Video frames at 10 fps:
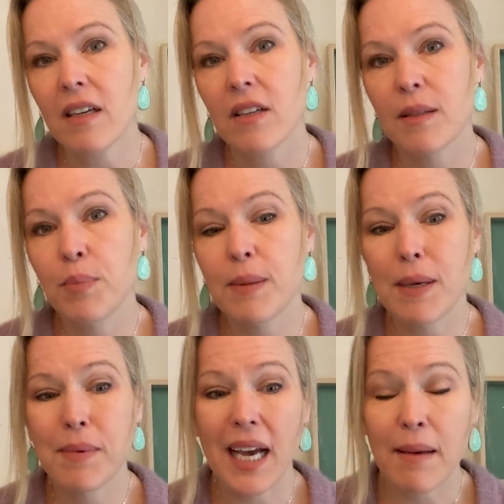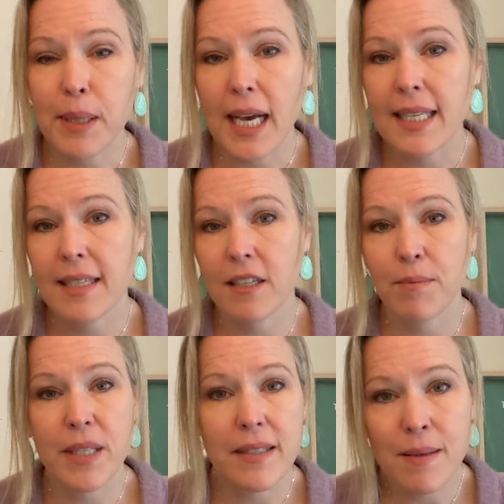Could be maybe IBS, it
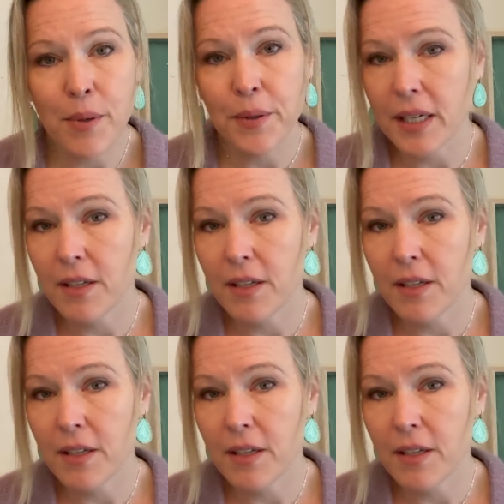could be SIBO,